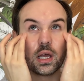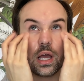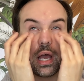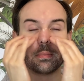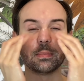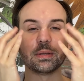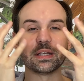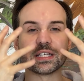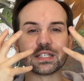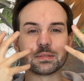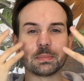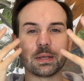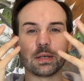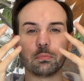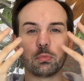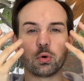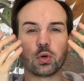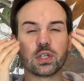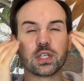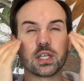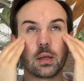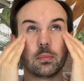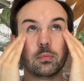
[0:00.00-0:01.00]
I mean, I spend
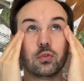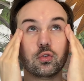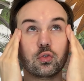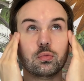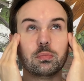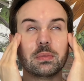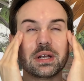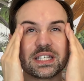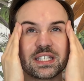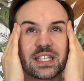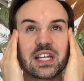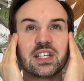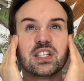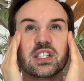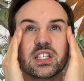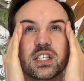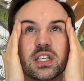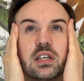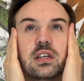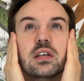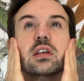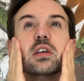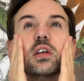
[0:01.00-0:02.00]
more time to
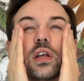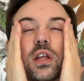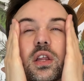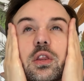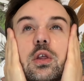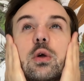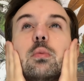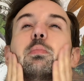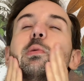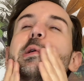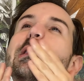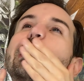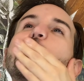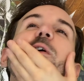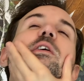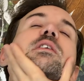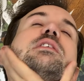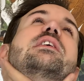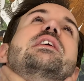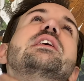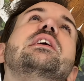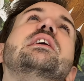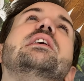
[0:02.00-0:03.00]
massage the
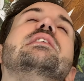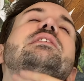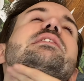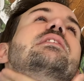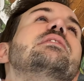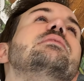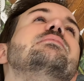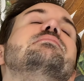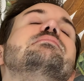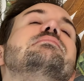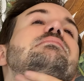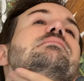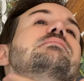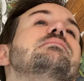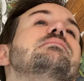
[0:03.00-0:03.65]
product in